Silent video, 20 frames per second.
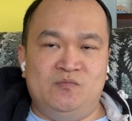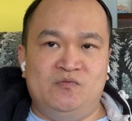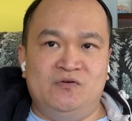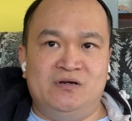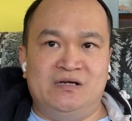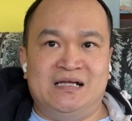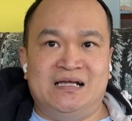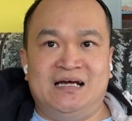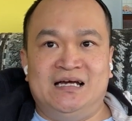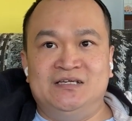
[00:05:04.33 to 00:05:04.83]
will
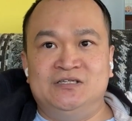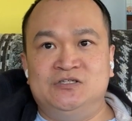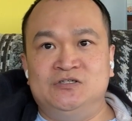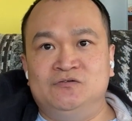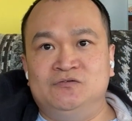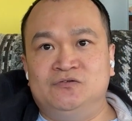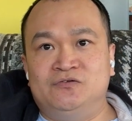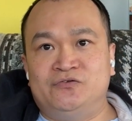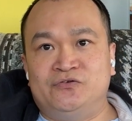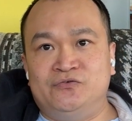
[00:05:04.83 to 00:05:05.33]
guide
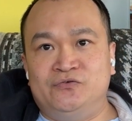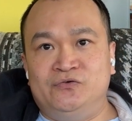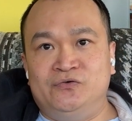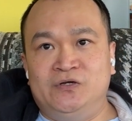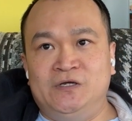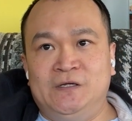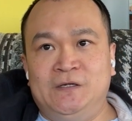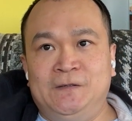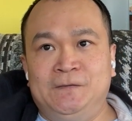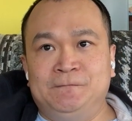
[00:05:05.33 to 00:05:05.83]
you through
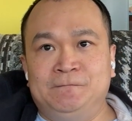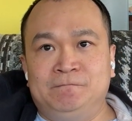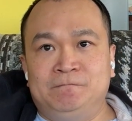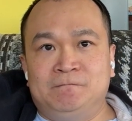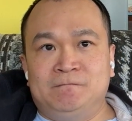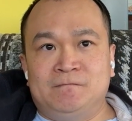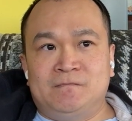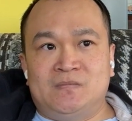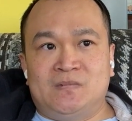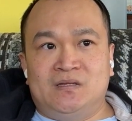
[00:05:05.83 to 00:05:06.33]

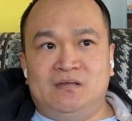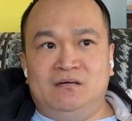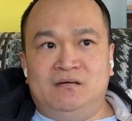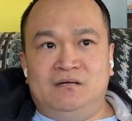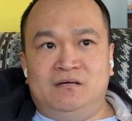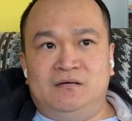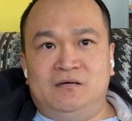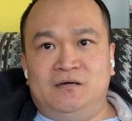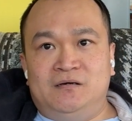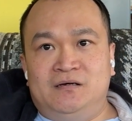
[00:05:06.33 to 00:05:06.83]

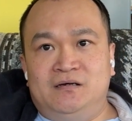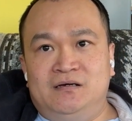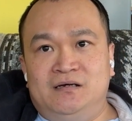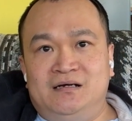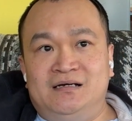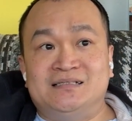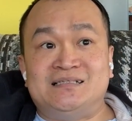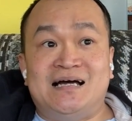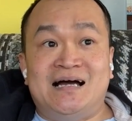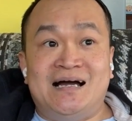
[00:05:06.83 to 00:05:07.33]

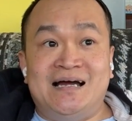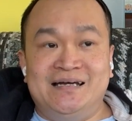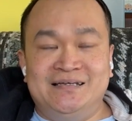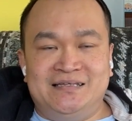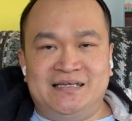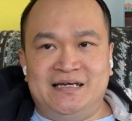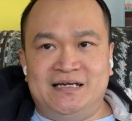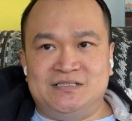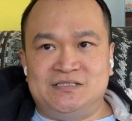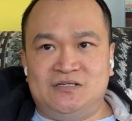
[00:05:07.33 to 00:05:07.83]
an eye
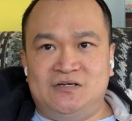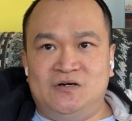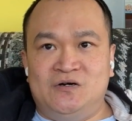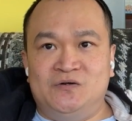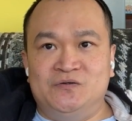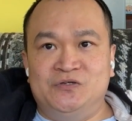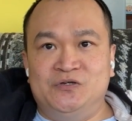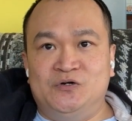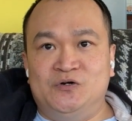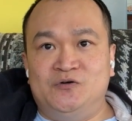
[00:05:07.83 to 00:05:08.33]
test
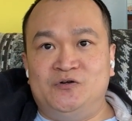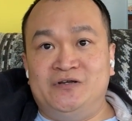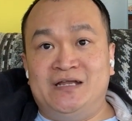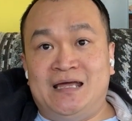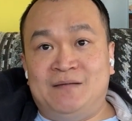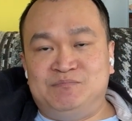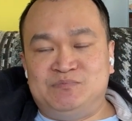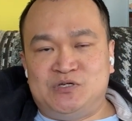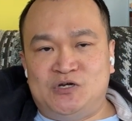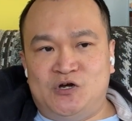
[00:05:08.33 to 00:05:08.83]
on your
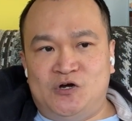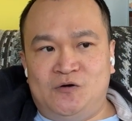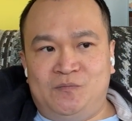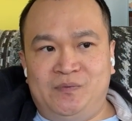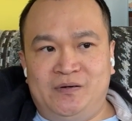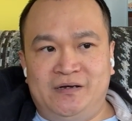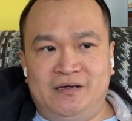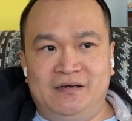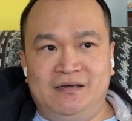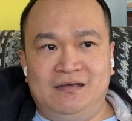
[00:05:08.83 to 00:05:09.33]
laptop
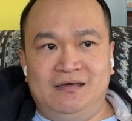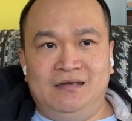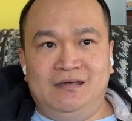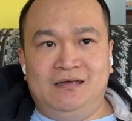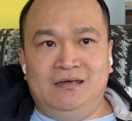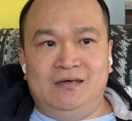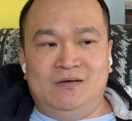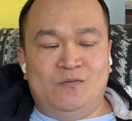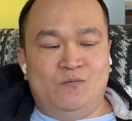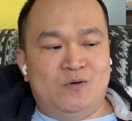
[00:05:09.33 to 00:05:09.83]

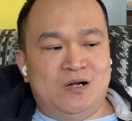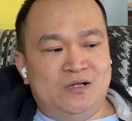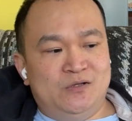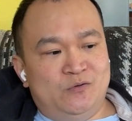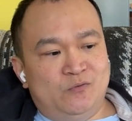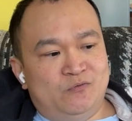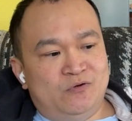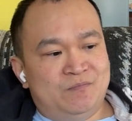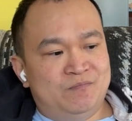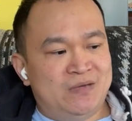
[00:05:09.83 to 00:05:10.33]
while
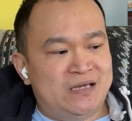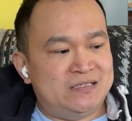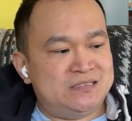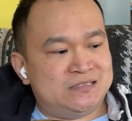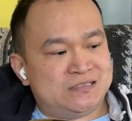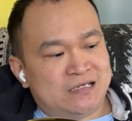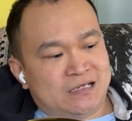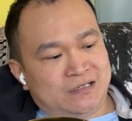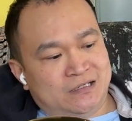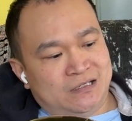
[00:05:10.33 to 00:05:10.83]
you were max
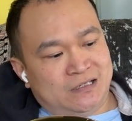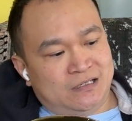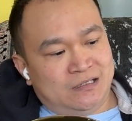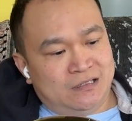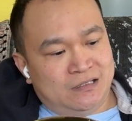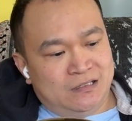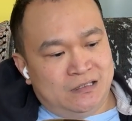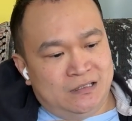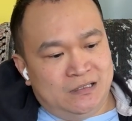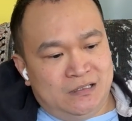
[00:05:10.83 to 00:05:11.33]
standing
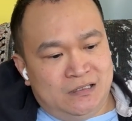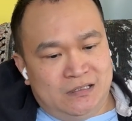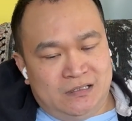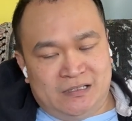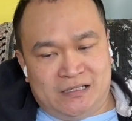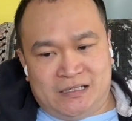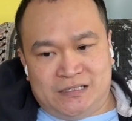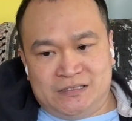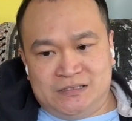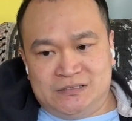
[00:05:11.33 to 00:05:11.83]

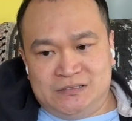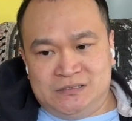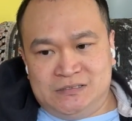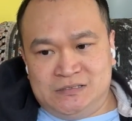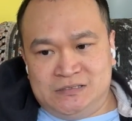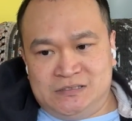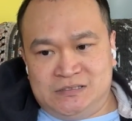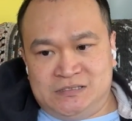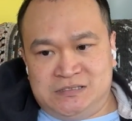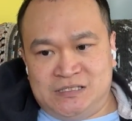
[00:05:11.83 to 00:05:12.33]
like
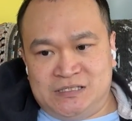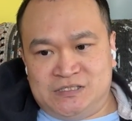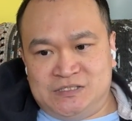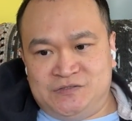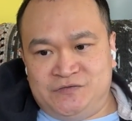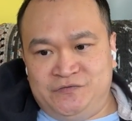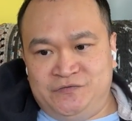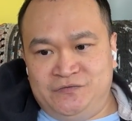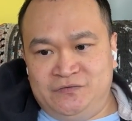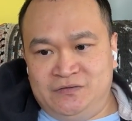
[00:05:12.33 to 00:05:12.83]

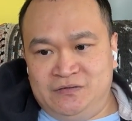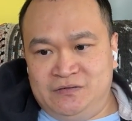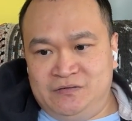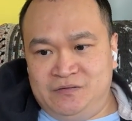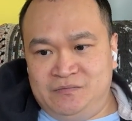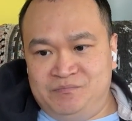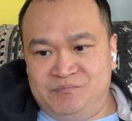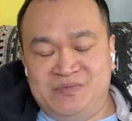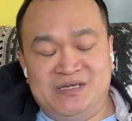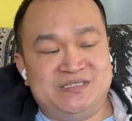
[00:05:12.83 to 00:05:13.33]
6
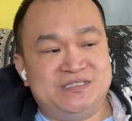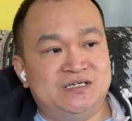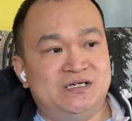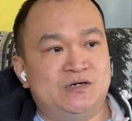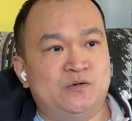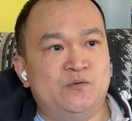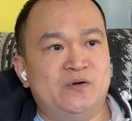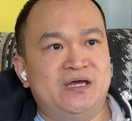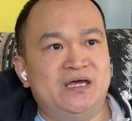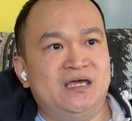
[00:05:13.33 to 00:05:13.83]
meters
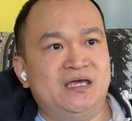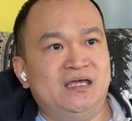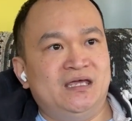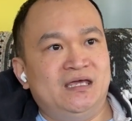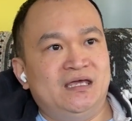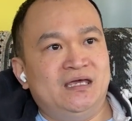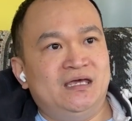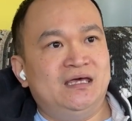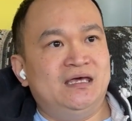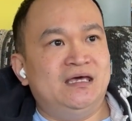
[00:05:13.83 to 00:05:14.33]
away,
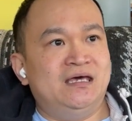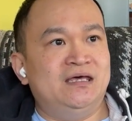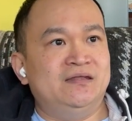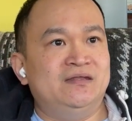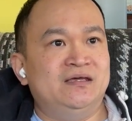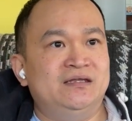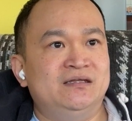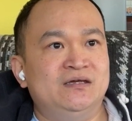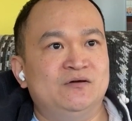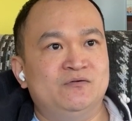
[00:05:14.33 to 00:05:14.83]
and
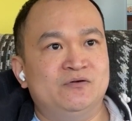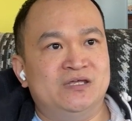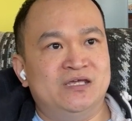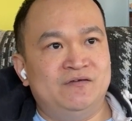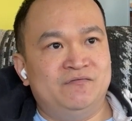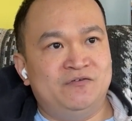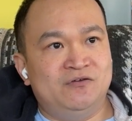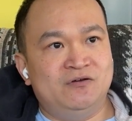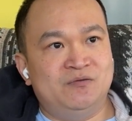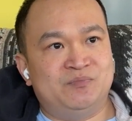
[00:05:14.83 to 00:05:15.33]
then they will
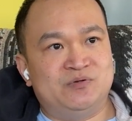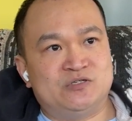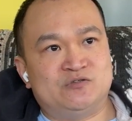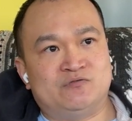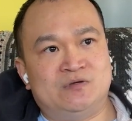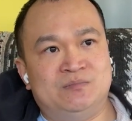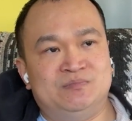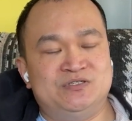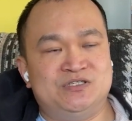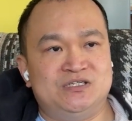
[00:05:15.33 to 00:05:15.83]
give you a
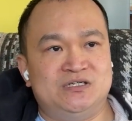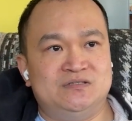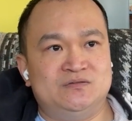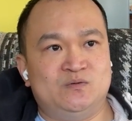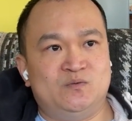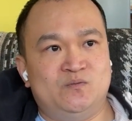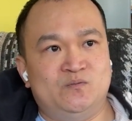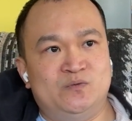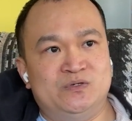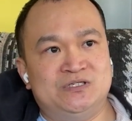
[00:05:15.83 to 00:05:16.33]

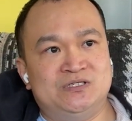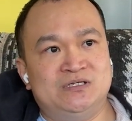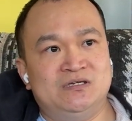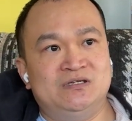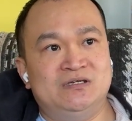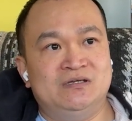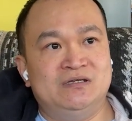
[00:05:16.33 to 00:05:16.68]
prescription which